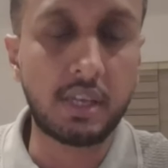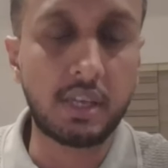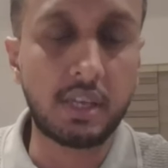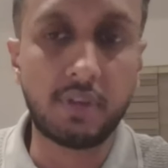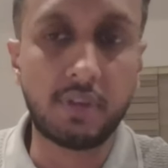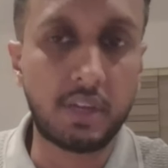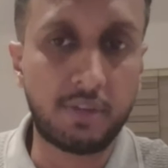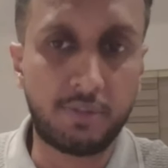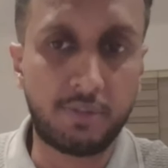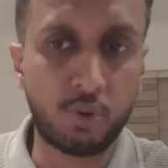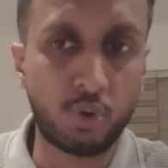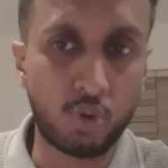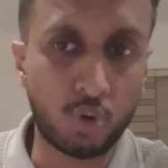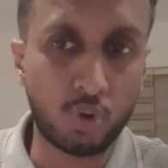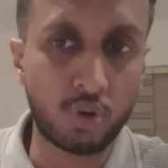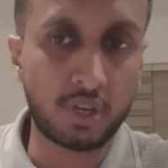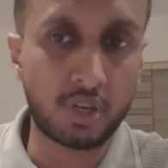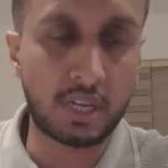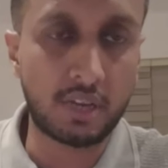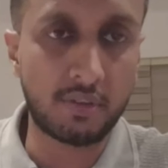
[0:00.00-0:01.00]
Even if you
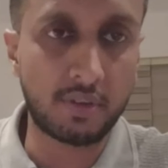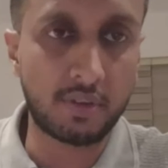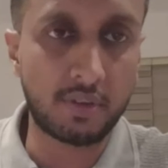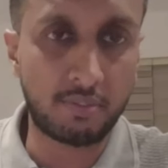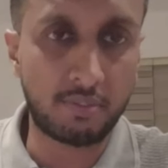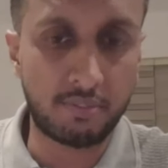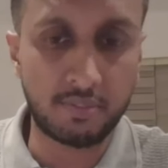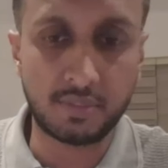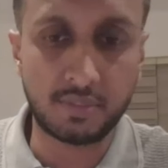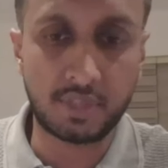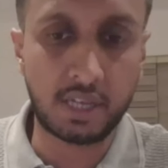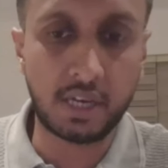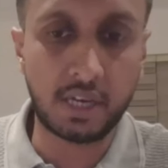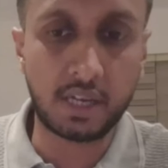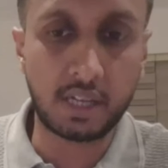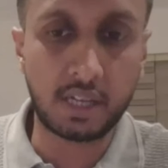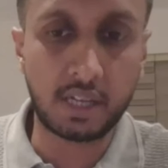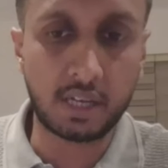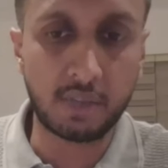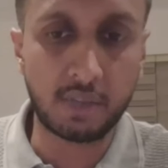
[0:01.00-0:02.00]
don't have a
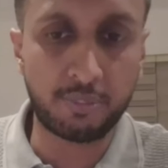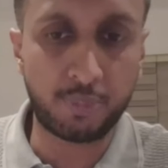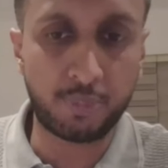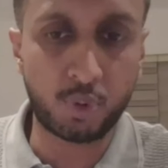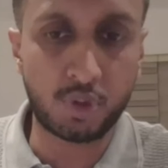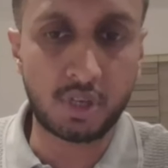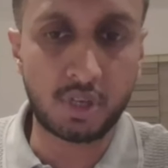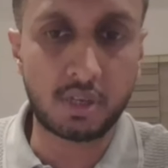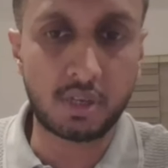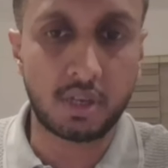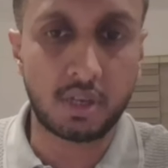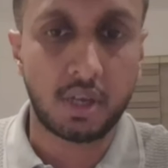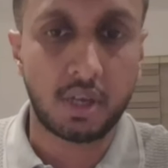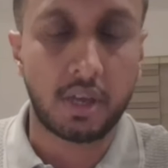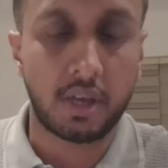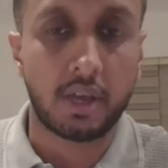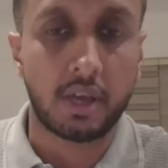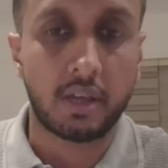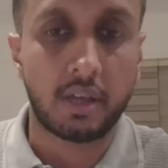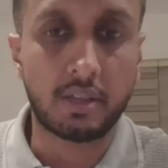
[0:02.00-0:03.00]
genetic component,
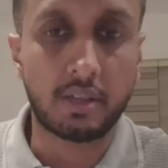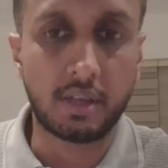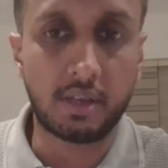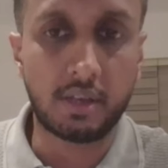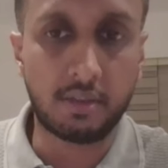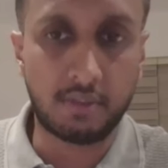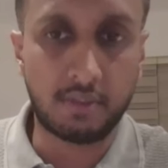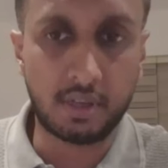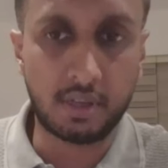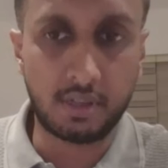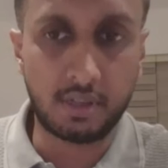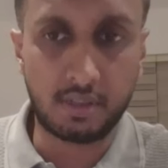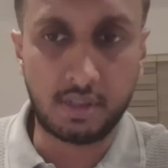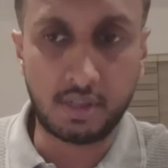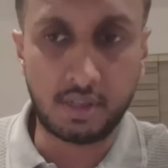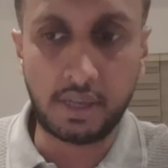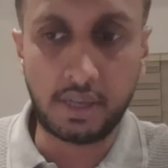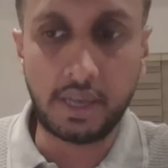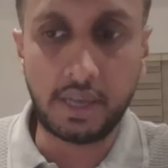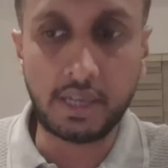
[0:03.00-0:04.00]
the, the,
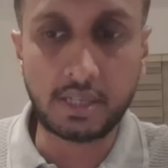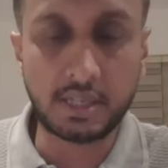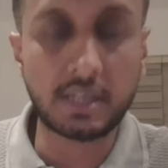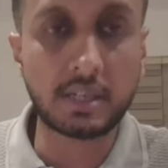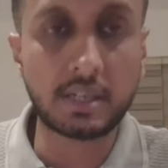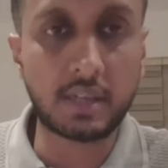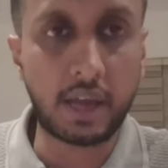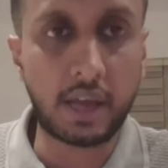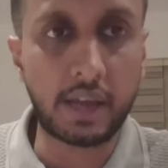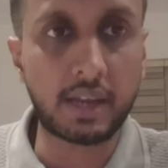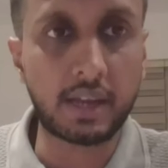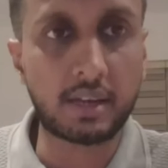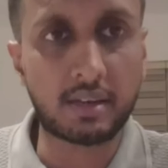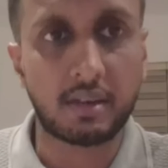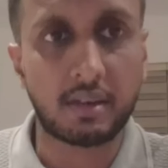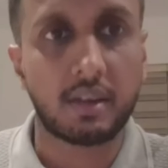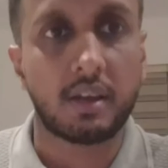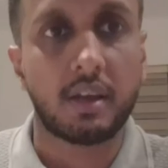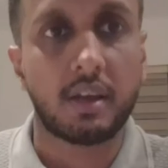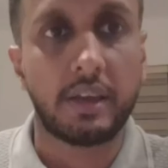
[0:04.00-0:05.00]
the Asian diet,
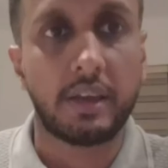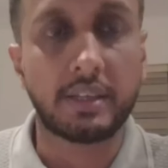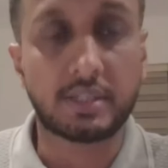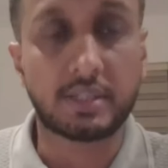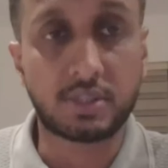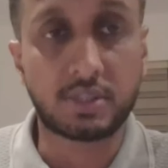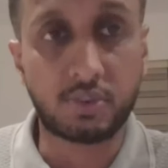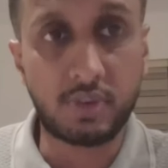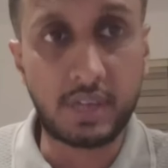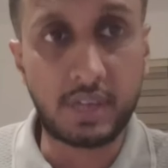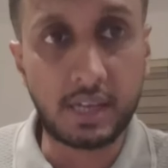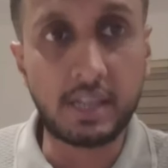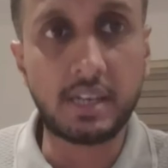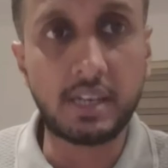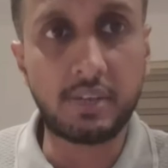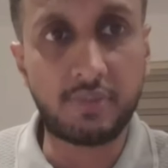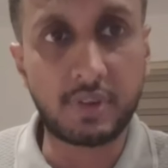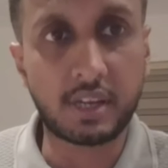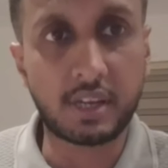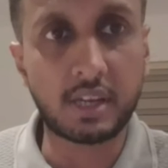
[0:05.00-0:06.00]
it's really
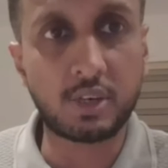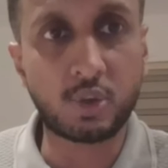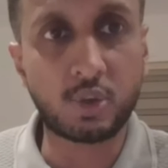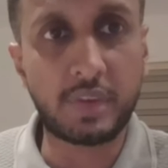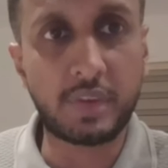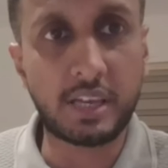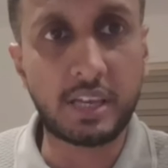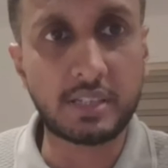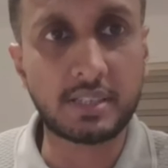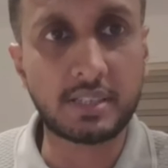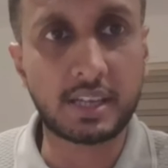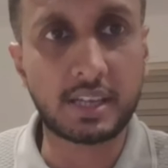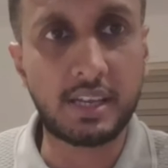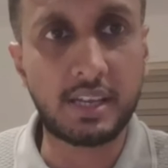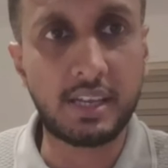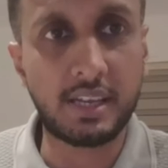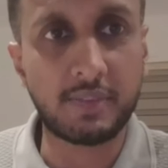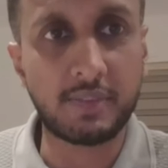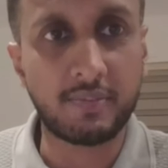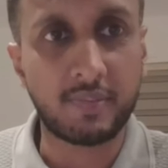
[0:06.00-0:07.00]
difficult to
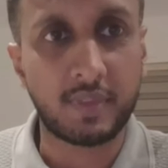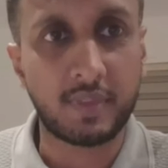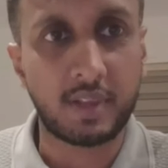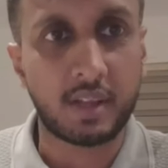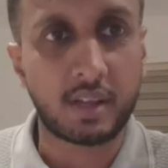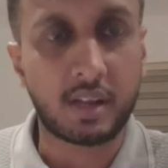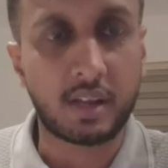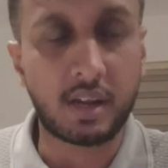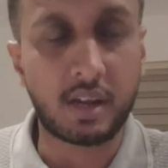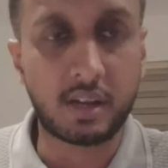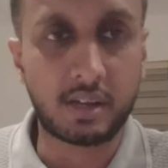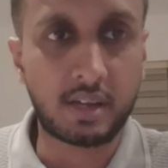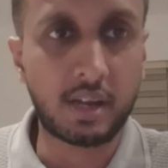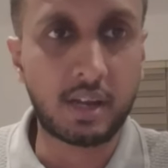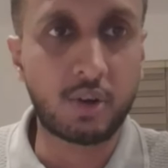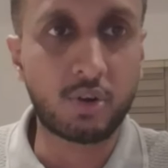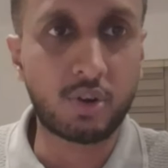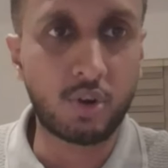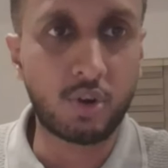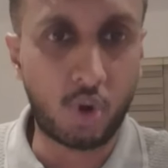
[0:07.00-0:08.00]
basically cut
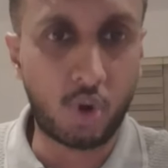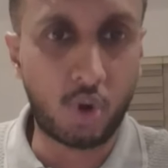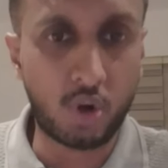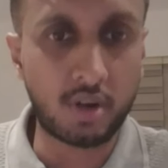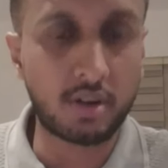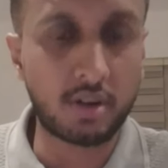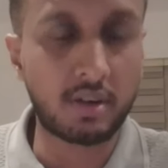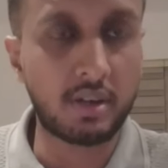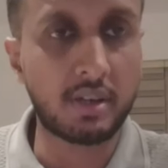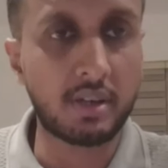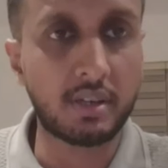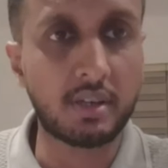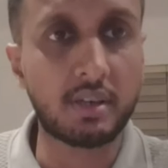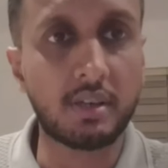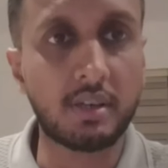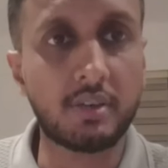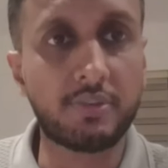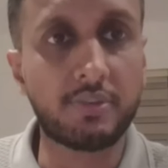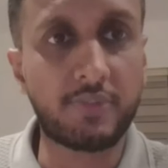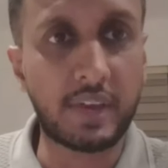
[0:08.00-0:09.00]
down on
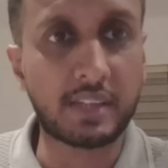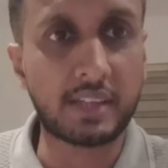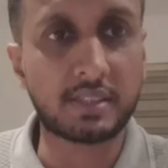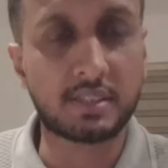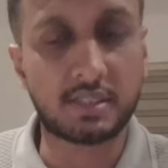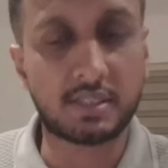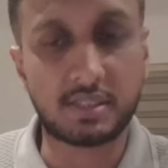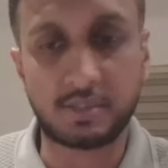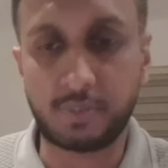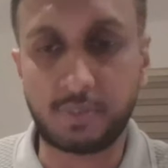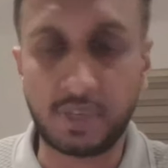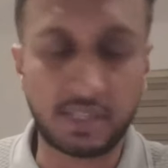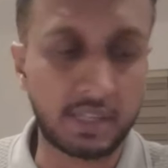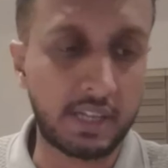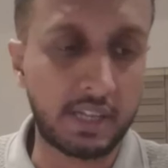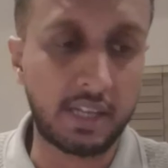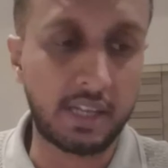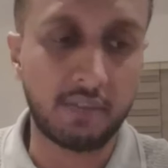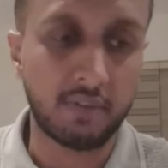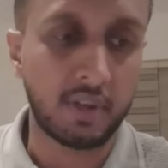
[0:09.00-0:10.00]
fats,
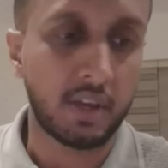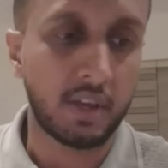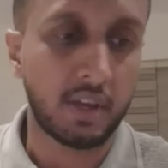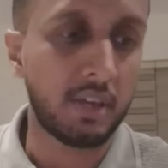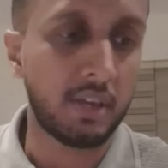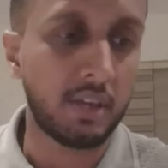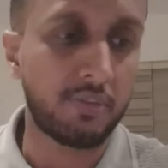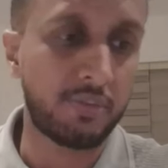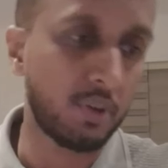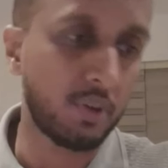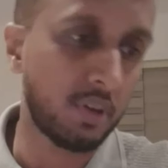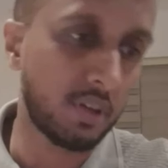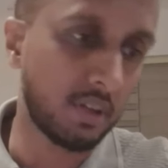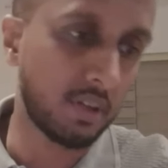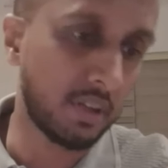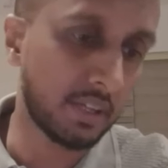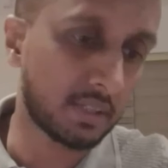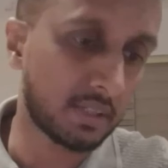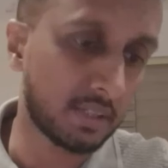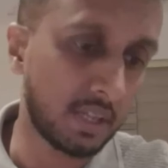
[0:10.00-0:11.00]
especially if you,
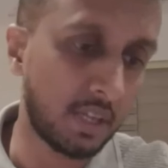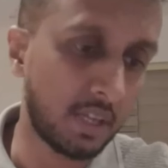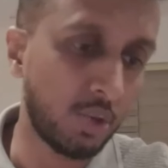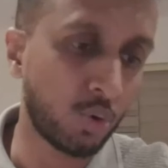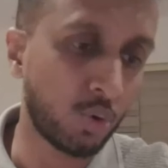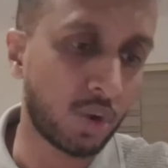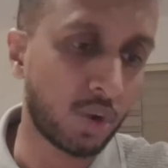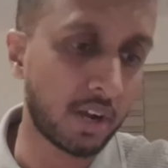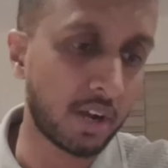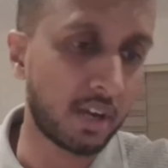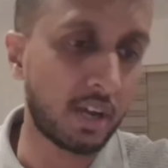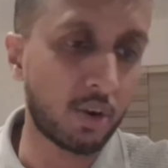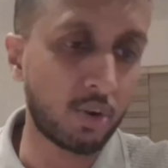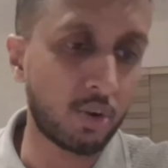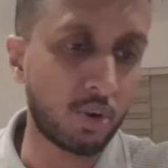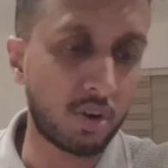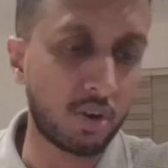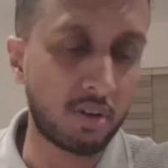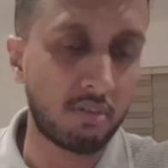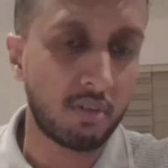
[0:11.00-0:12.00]
let's say you cut down
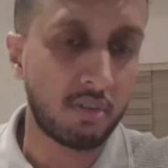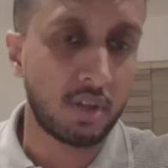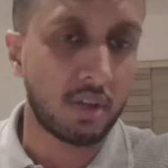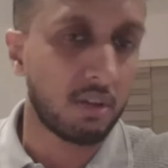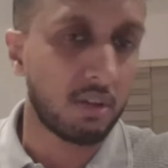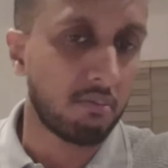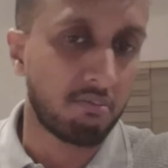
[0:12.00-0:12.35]
on